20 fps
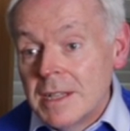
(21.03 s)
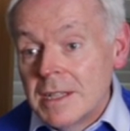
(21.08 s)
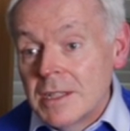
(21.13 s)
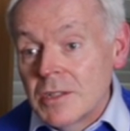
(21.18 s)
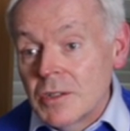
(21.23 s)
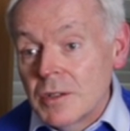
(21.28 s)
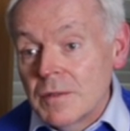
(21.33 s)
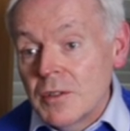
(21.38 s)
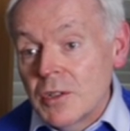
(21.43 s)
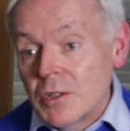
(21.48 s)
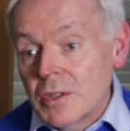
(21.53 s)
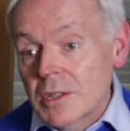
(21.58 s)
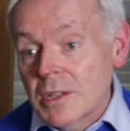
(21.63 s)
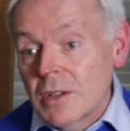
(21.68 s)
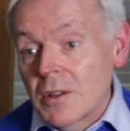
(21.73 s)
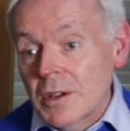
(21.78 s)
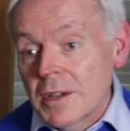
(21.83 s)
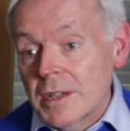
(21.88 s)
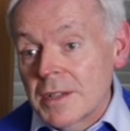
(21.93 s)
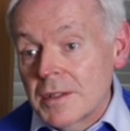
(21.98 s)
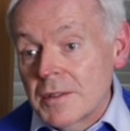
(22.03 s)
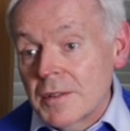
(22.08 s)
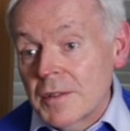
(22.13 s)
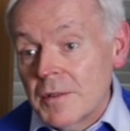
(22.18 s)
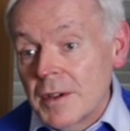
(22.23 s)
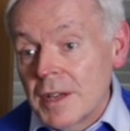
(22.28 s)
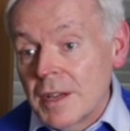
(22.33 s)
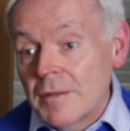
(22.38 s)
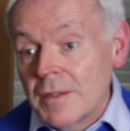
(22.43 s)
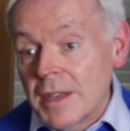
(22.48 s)
So if you just look at
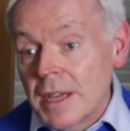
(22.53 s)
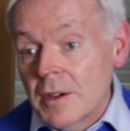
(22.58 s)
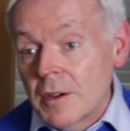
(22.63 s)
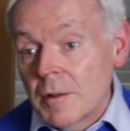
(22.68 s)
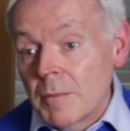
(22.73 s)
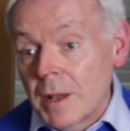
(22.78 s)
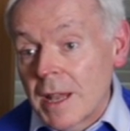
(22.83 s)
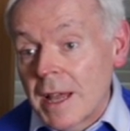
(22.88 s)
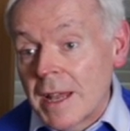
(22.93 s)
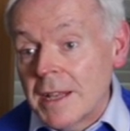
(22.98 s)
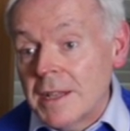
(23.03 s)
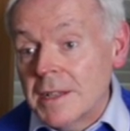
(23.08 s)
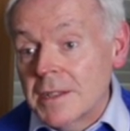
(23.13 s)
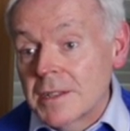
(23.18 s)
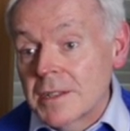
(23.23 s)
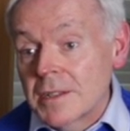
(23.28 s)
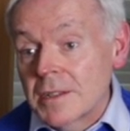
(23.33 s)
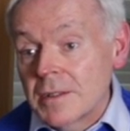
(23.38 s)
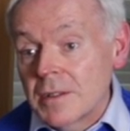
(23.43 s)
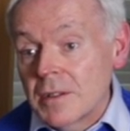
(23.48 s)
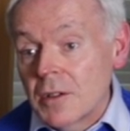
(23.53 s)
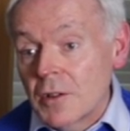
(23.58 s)
three of the inner planets,